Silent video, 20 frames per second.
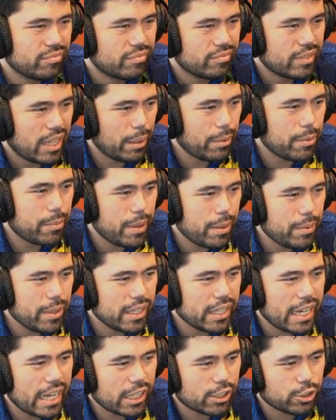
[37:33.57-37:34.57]
I mean, maybe you
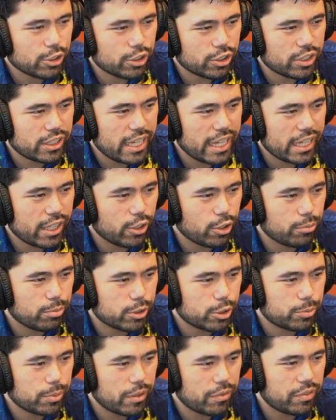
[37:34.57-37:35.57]
can actually just take and go
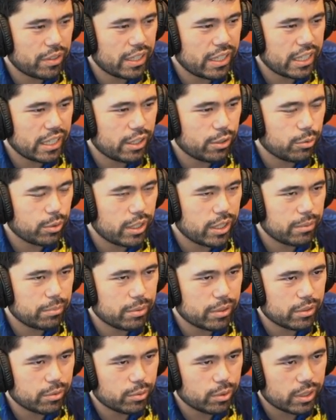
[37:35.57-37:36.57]
bishop f8 anyway,
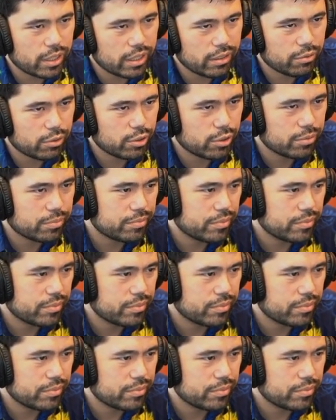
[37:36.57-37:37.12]
but whatever.